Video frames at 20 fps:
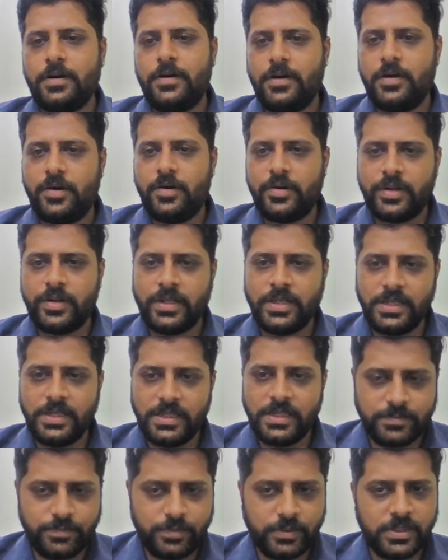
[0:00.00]
or
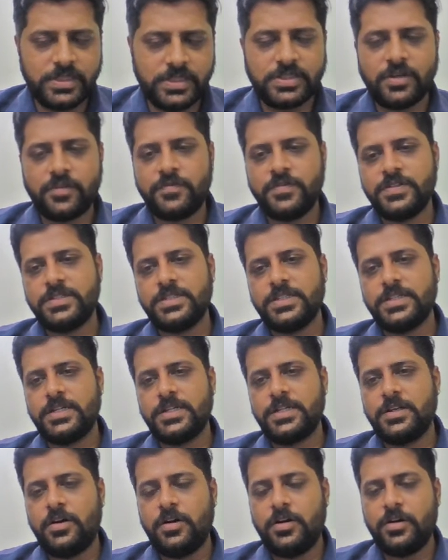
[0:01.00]
he is a police
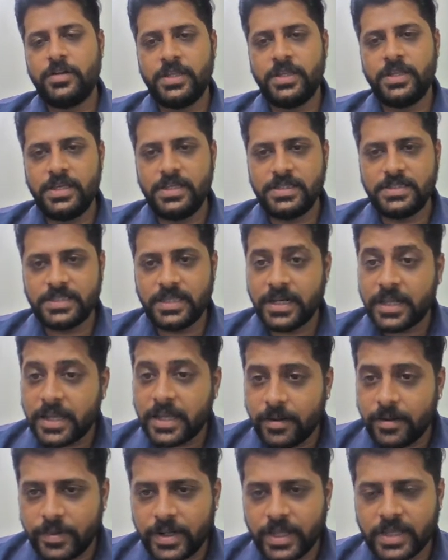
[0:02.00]
officer, or he is an
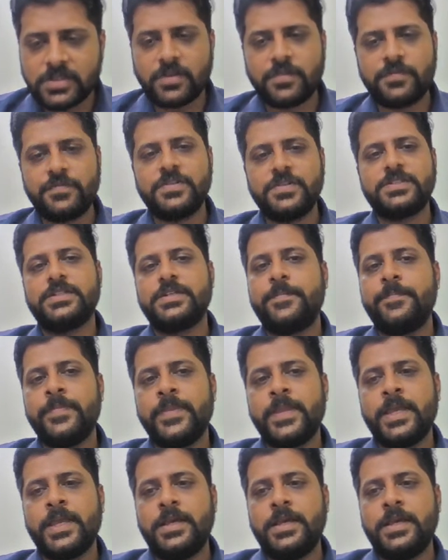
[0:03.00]
income tax officer.